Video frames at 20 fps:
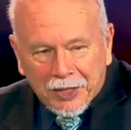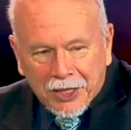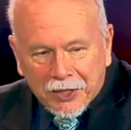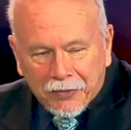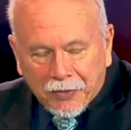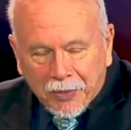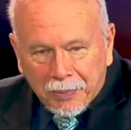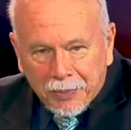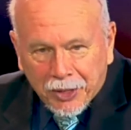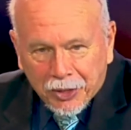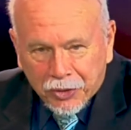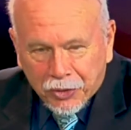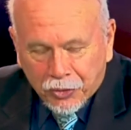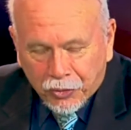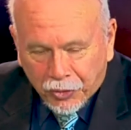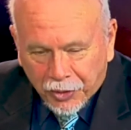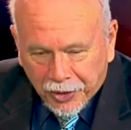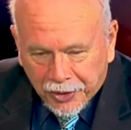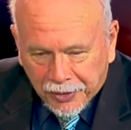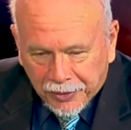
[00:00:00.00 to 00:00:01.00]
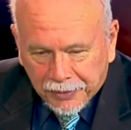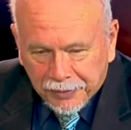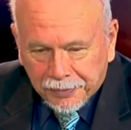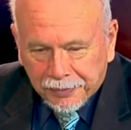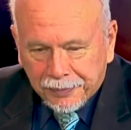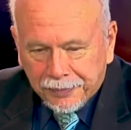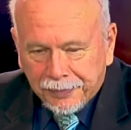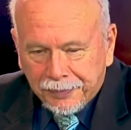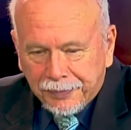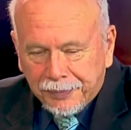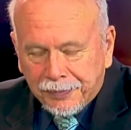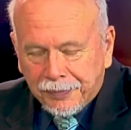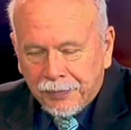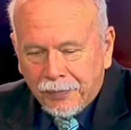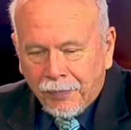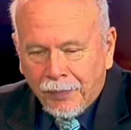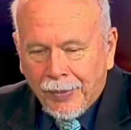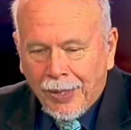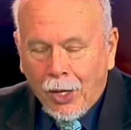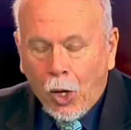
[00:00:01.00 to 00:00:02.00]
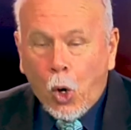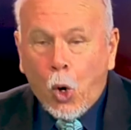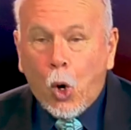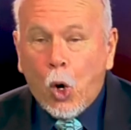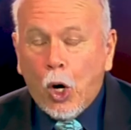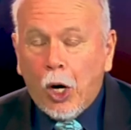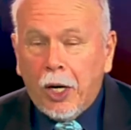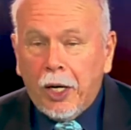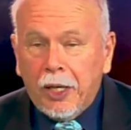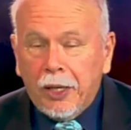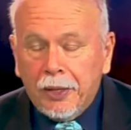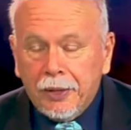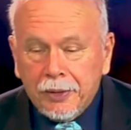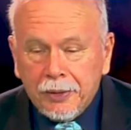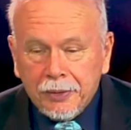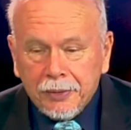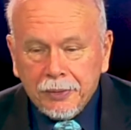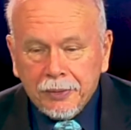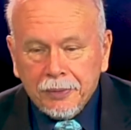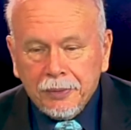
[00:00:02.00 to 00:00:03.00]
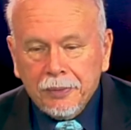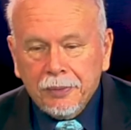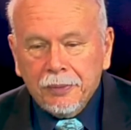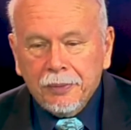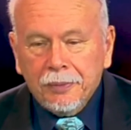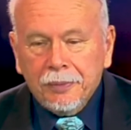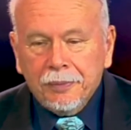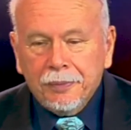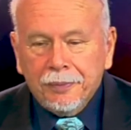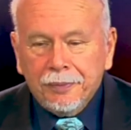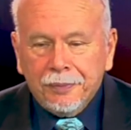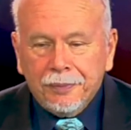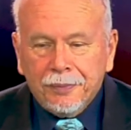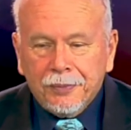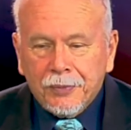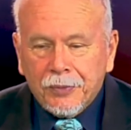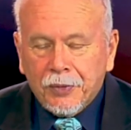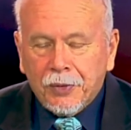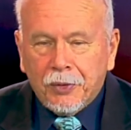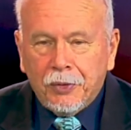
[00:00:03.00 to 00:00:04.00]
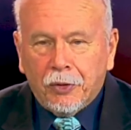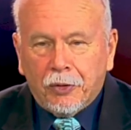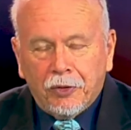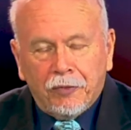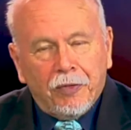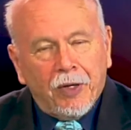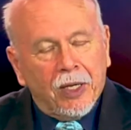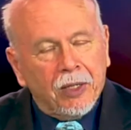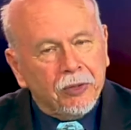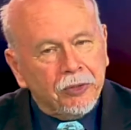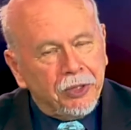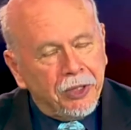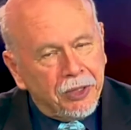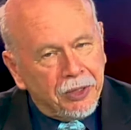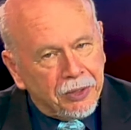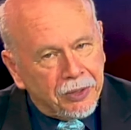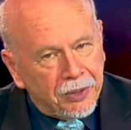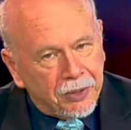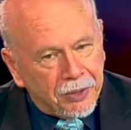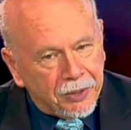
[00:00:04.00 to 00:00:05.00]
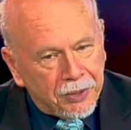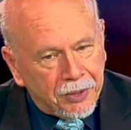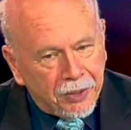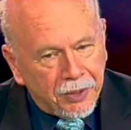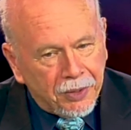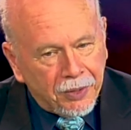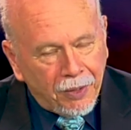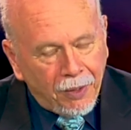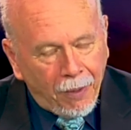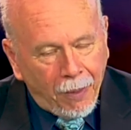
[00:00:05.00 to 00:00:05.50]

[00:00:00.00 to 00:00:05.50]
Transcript: It's from this tree. Or you could follow Jesus.